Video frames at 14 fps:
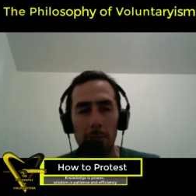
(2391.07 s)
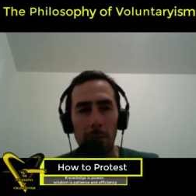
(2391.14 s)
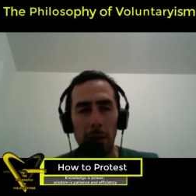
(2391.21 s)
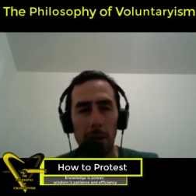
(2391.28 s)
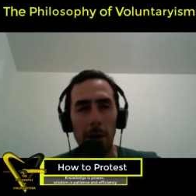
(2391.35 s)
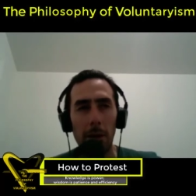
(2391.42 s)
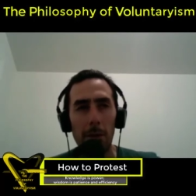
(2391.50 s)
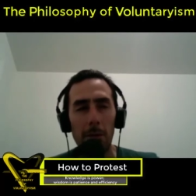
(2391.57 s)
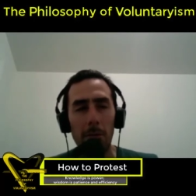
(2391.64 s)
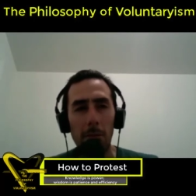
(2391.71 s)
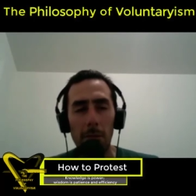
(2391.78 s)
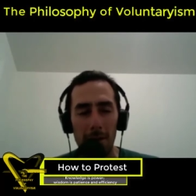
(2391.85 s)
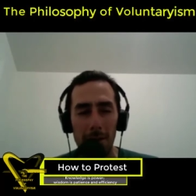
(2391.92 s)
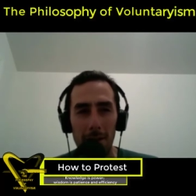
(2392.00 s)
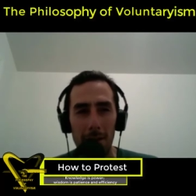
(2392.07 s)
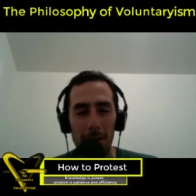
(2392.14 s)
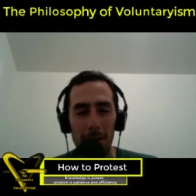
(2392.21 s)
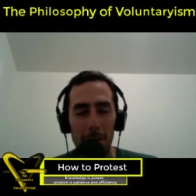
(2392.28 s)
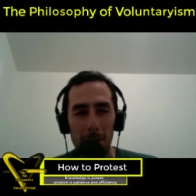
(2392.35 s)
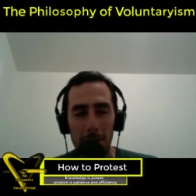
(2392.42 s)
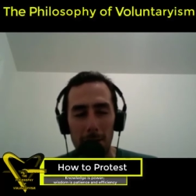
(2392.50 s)
Yeah.
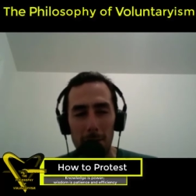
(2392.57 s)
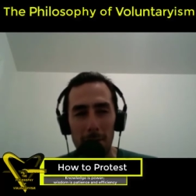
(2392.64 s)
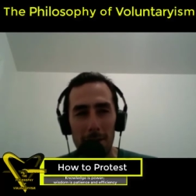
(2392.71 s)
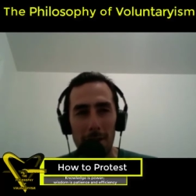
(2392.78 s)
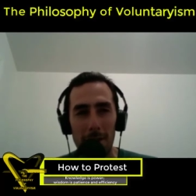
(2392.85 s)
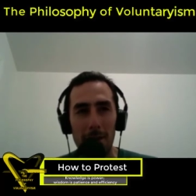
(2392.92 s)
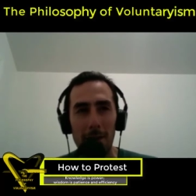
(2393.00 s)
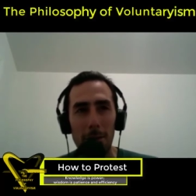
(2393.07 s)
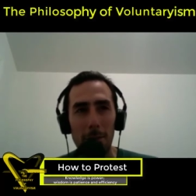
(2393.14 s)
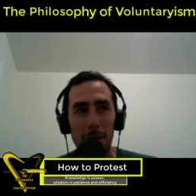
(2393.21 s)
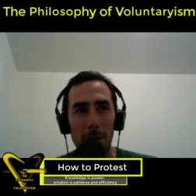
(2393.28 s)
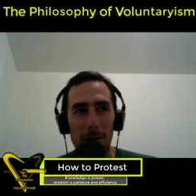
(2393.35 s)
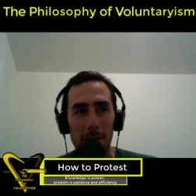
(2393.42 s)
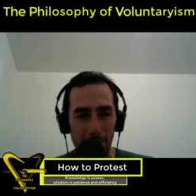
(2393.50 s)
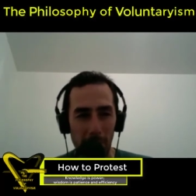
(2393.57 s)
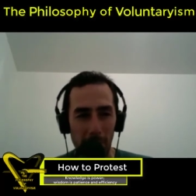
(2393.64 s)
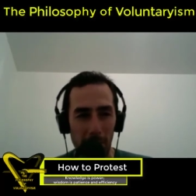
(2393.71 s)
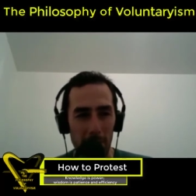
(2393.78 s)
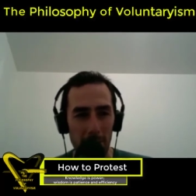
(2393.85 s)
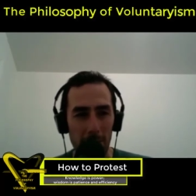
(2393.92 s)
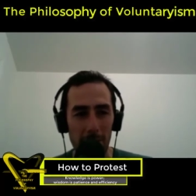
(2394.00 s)
It got me thinking about
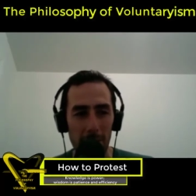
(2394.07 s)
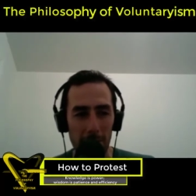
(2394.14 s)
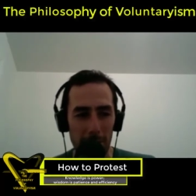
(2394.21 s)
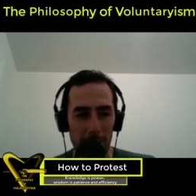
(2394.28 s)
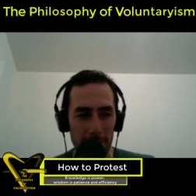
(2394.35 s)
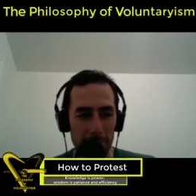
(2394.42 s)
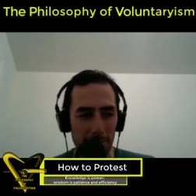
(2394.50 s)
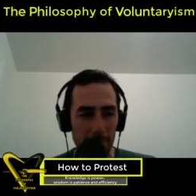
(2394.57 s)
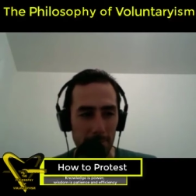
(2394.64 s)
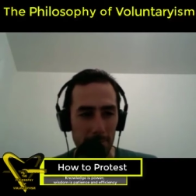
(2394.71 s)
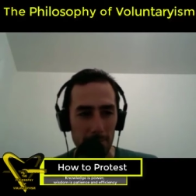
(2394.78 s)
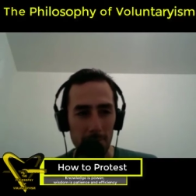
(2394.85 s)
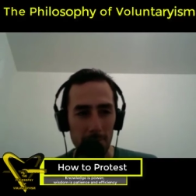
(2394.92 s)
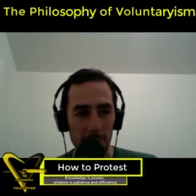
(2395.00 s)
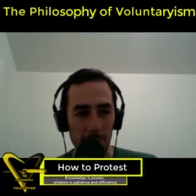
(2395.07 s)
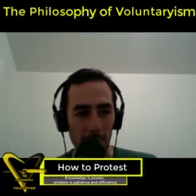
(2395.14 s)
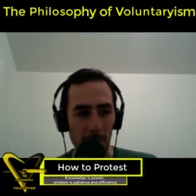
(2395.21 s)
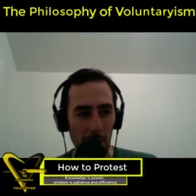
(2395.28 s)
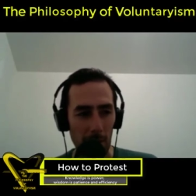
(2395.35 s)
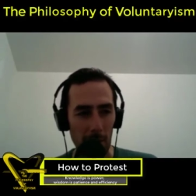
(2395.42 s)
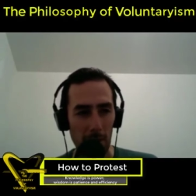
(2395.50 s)
the
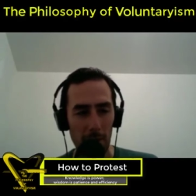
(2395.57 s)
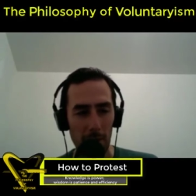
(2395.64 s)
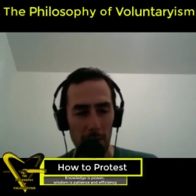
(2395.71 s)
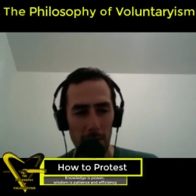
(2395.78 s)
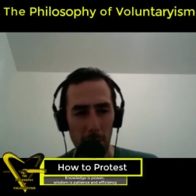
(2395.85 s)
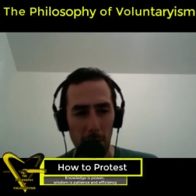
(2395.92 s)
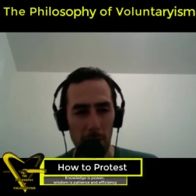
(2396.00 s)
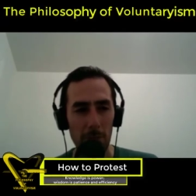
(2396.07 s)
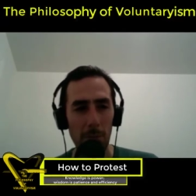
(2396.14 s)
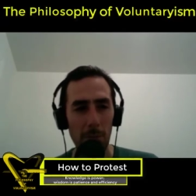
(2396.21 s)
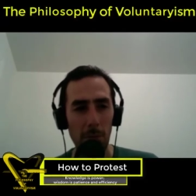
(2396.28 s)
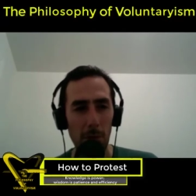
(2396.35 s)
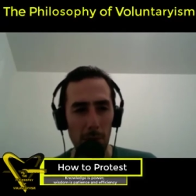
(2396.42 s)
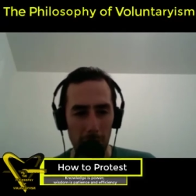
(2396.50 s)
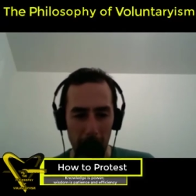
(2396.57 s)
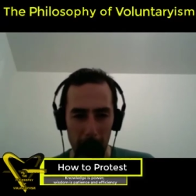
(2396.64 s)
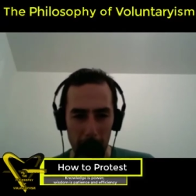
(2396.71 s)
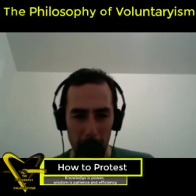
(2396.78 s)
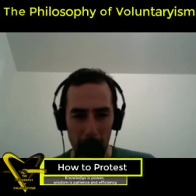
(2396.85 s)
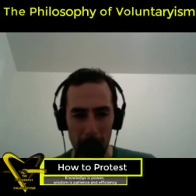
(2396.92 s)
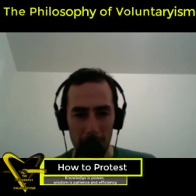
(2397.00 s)
Ron Paul
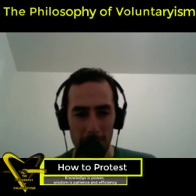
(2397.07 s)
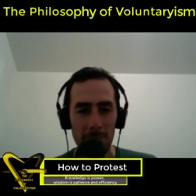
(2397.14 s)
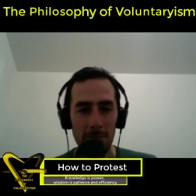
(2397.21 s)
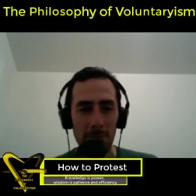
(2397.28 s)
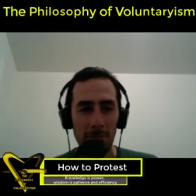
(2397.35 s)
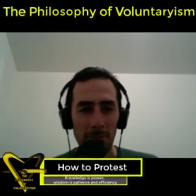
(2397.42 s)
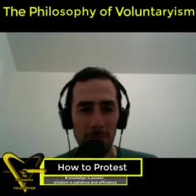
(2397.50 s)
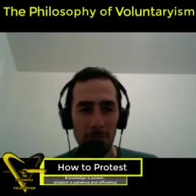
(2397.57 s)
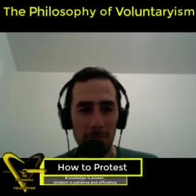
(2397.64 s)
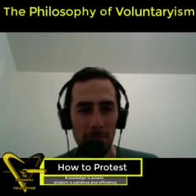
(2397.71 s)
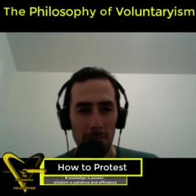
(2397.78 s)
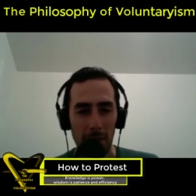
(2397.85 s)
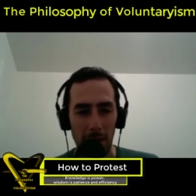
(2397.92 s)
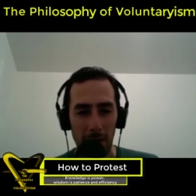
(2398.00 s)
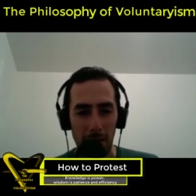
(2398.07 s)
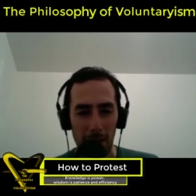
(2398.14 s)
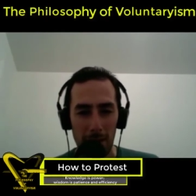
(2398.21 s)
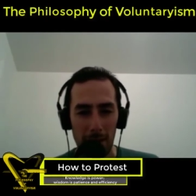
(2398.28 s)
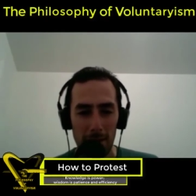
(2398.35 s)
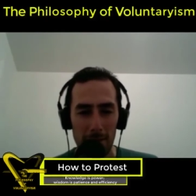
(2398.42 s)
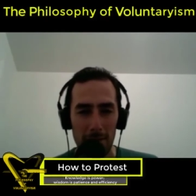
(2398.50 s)
campaign,
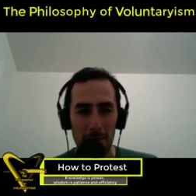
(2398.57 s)
and